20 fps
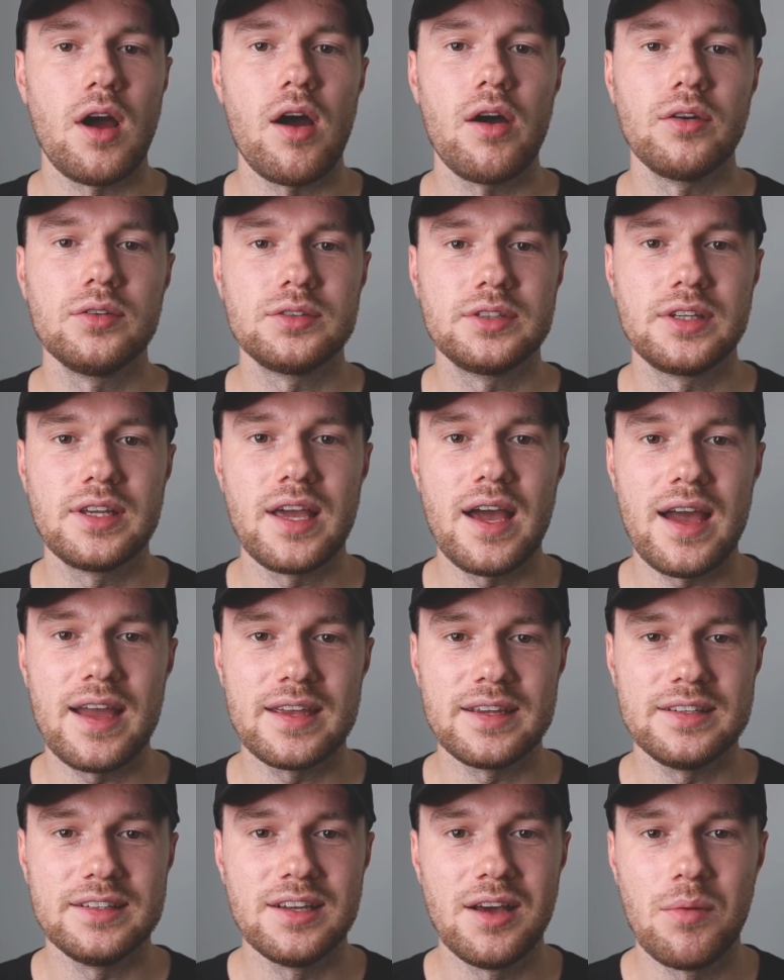
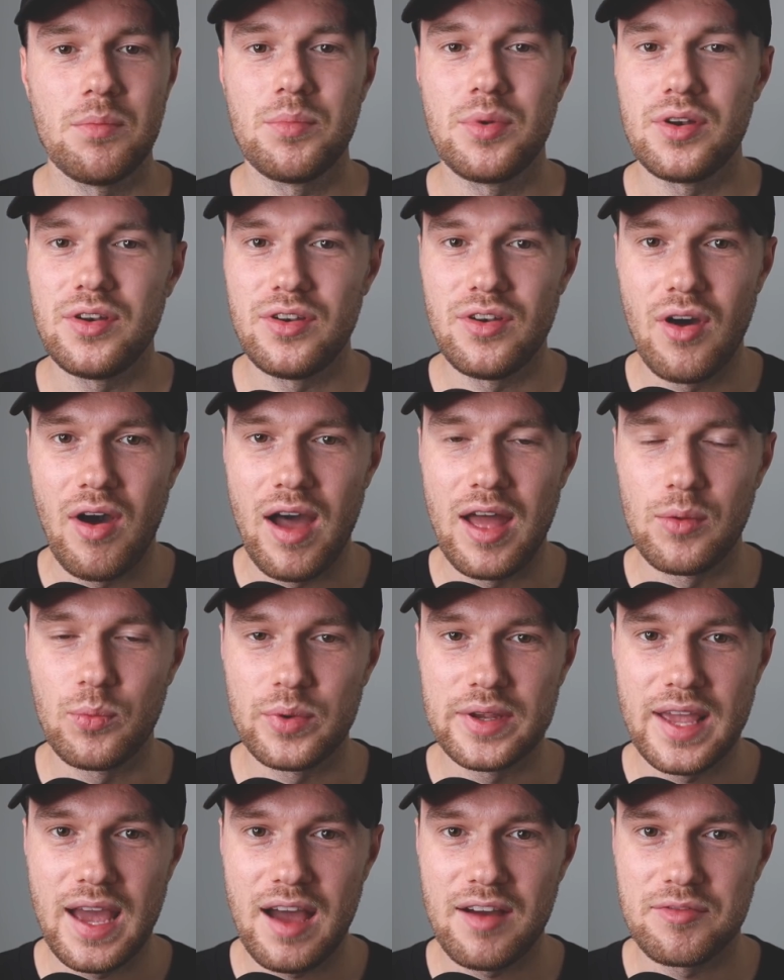Okay, number 9.
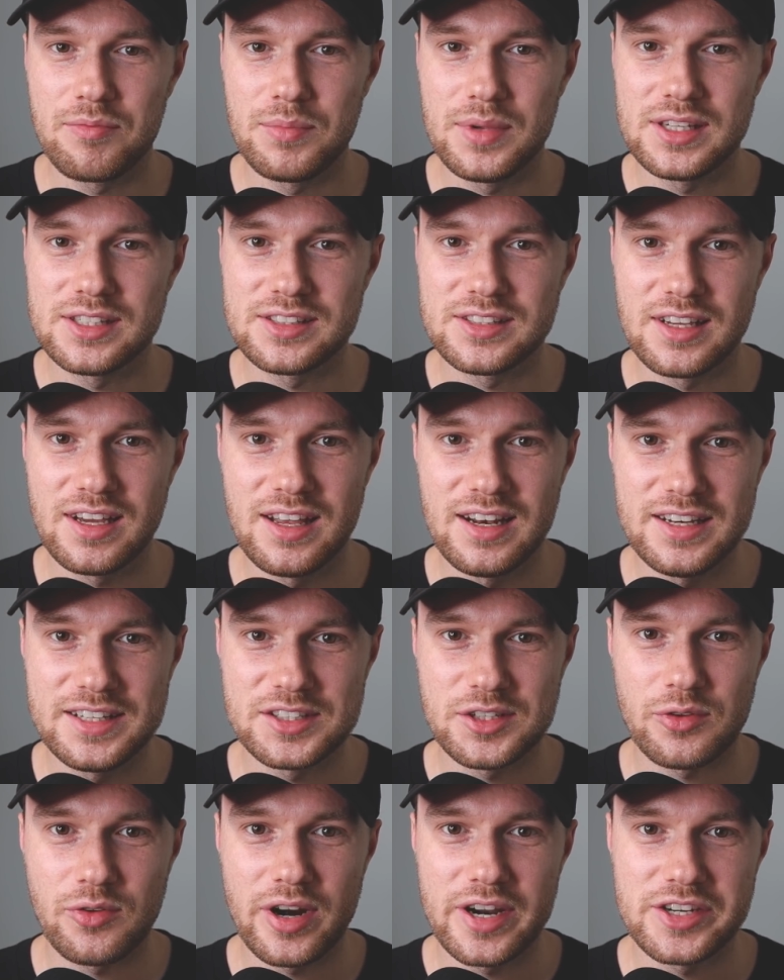We have Mr.
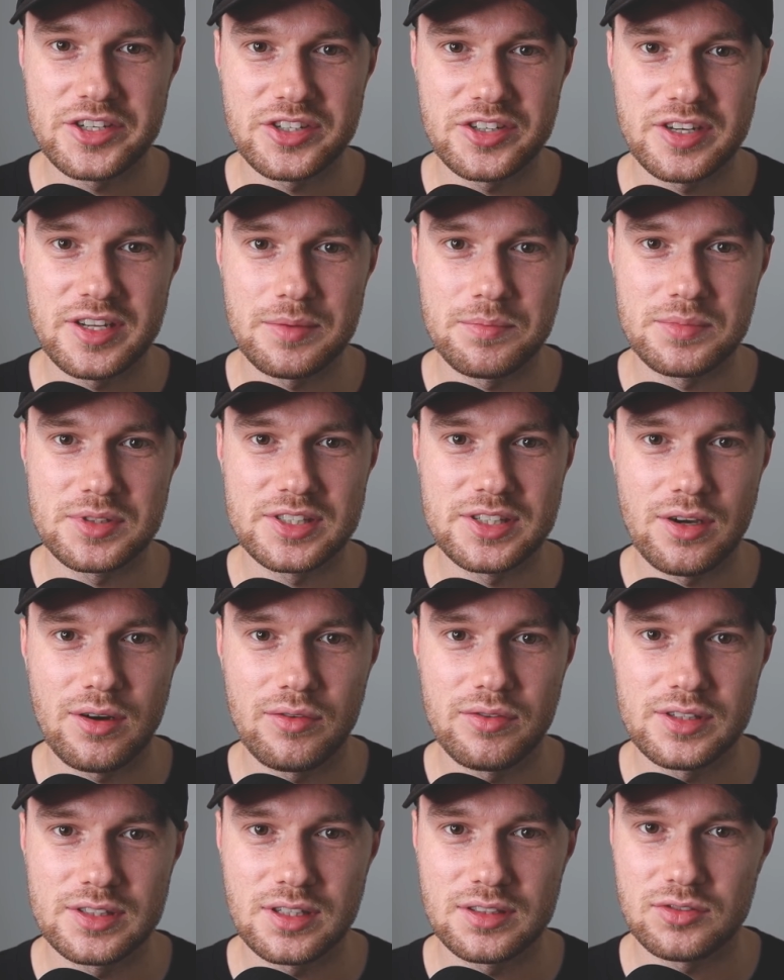Alliteration
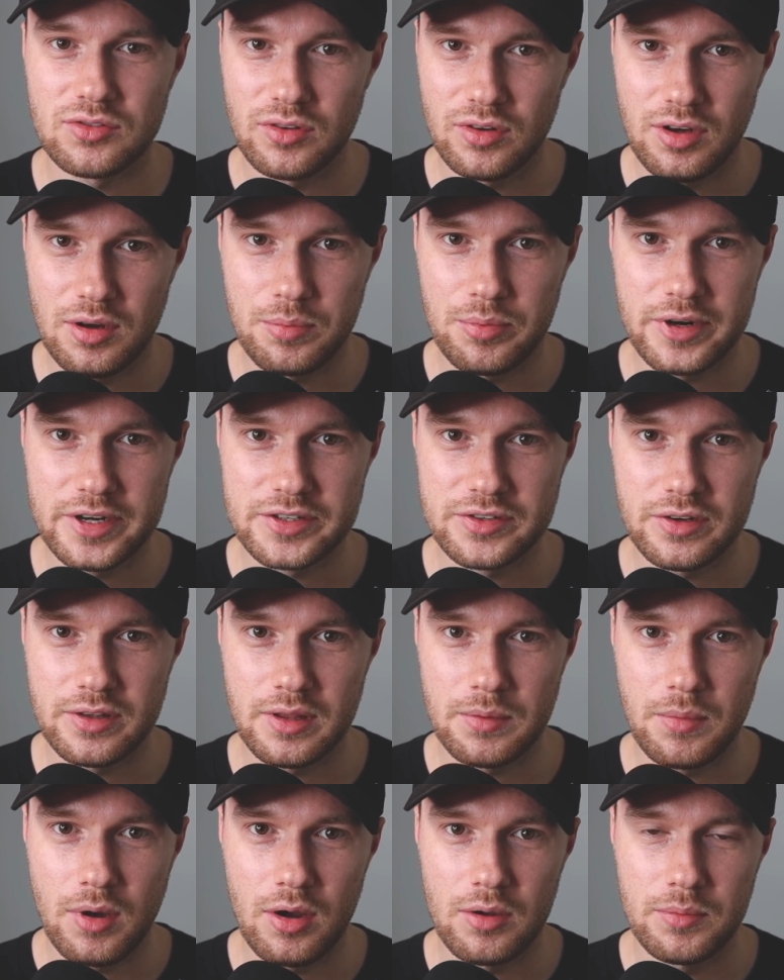himself. He's under a lot of pressure at
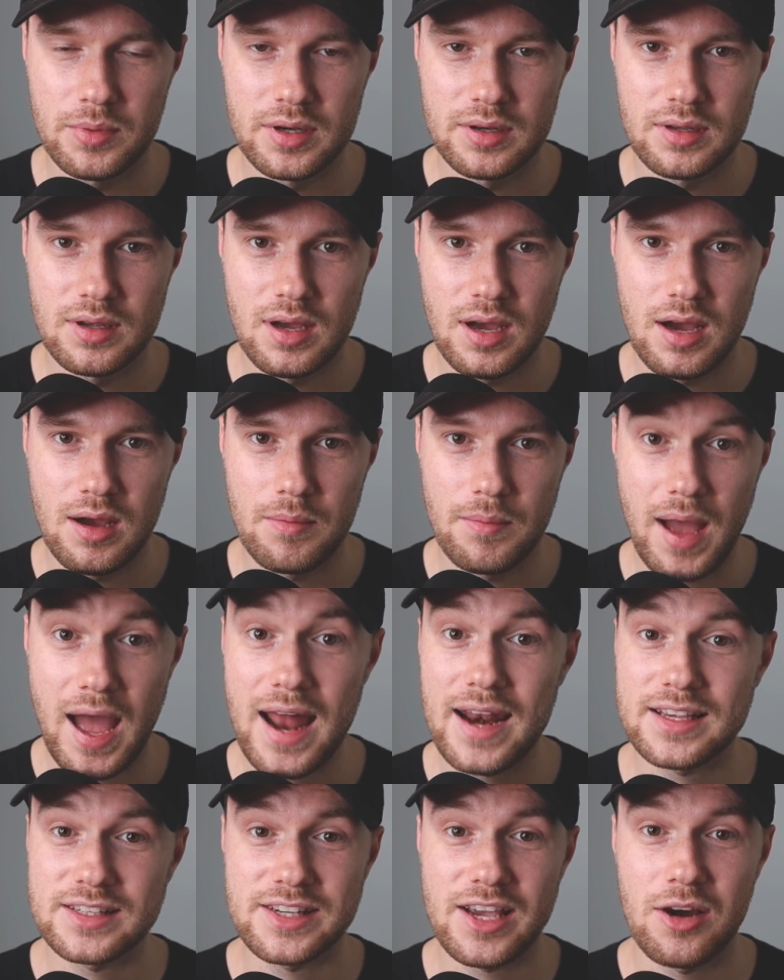the moment.
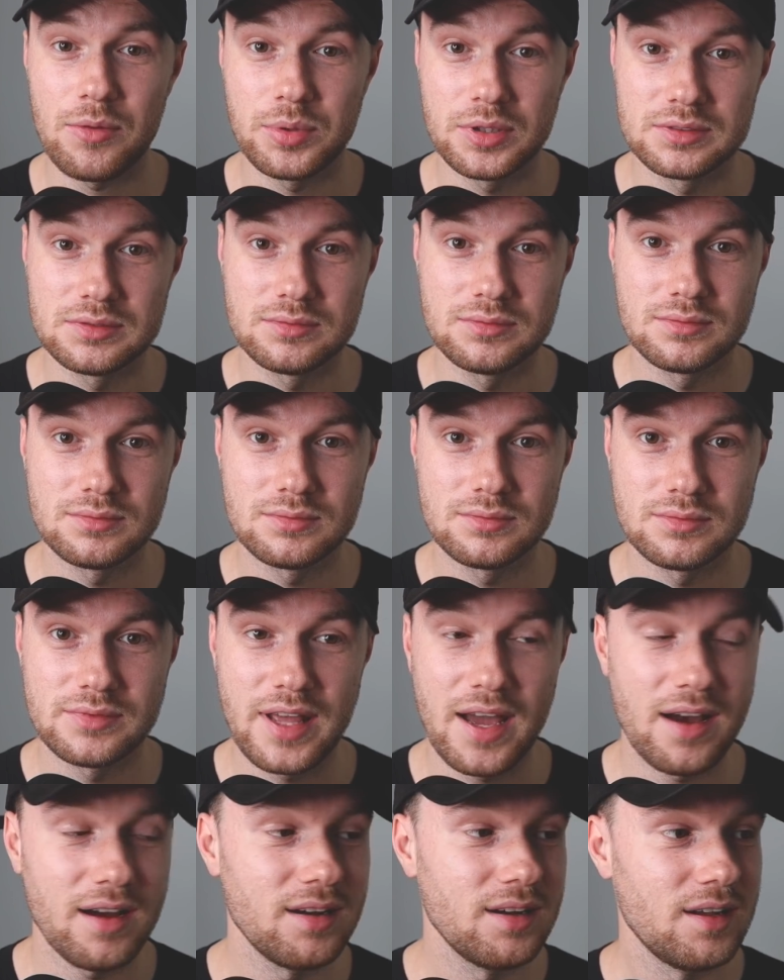Alex Albon.
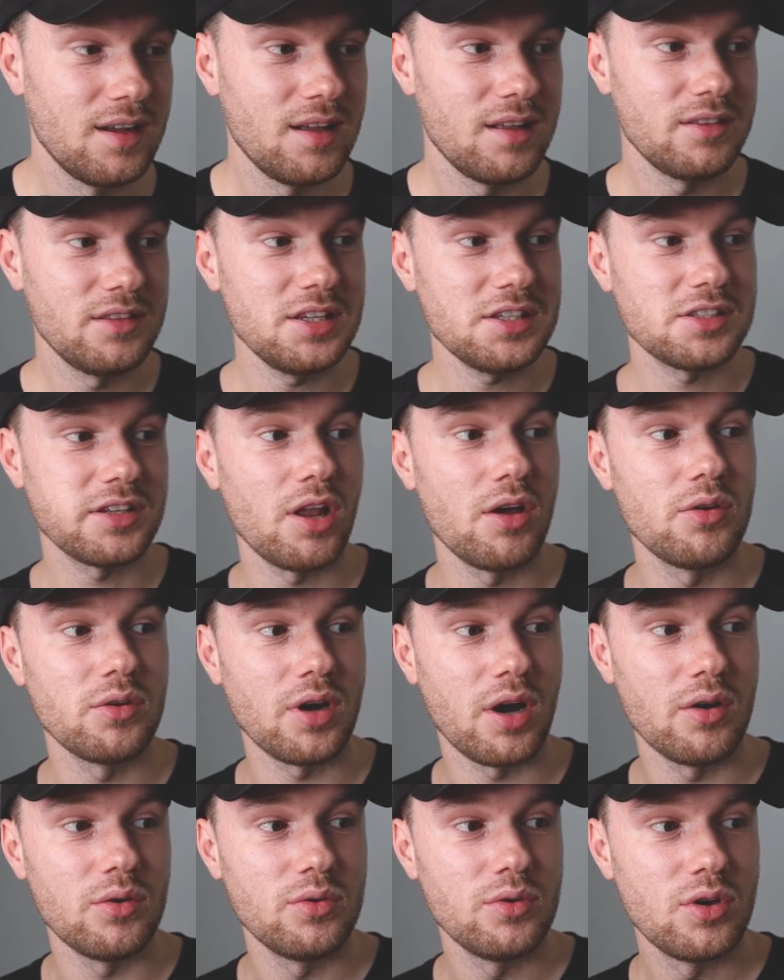Now, this
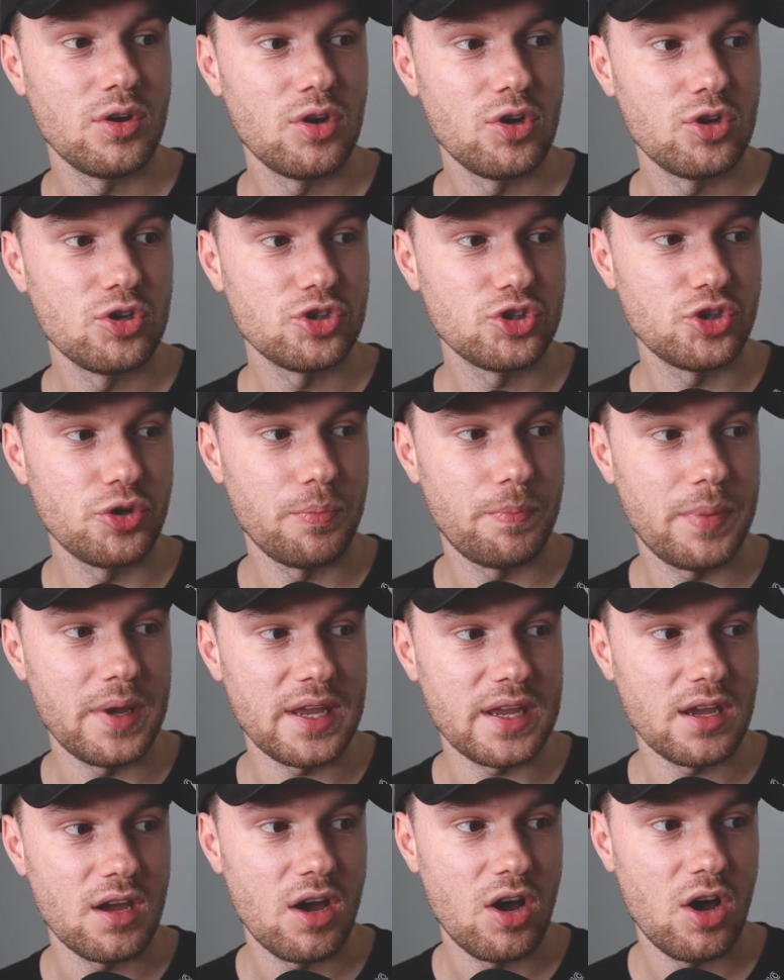logo should
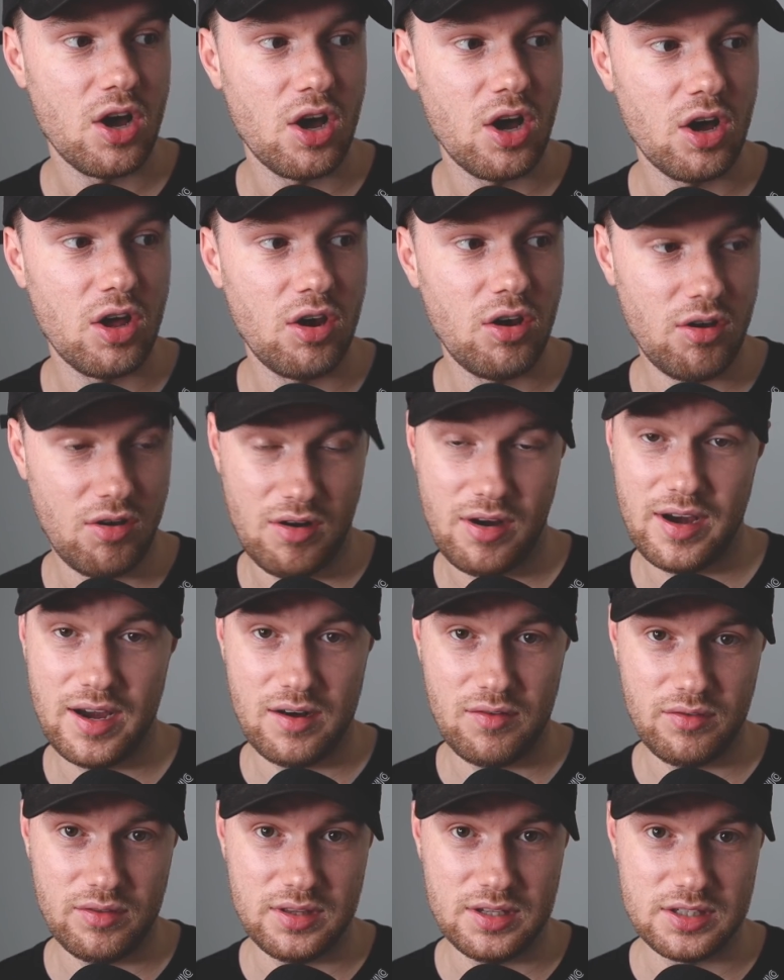be a lot
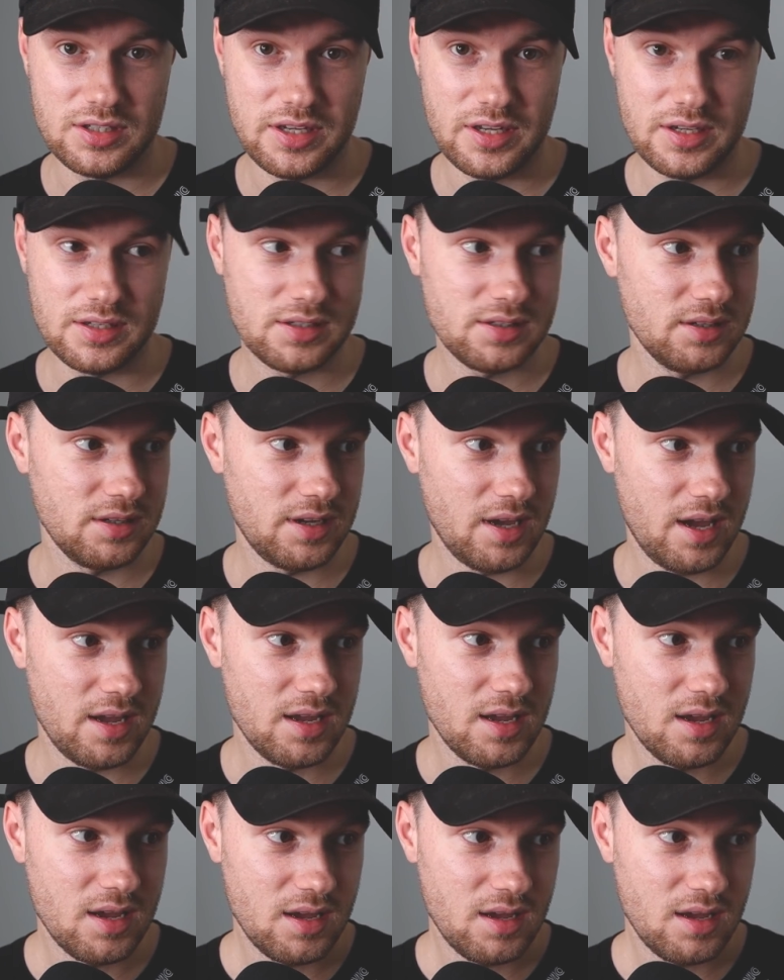higher on this list, okay?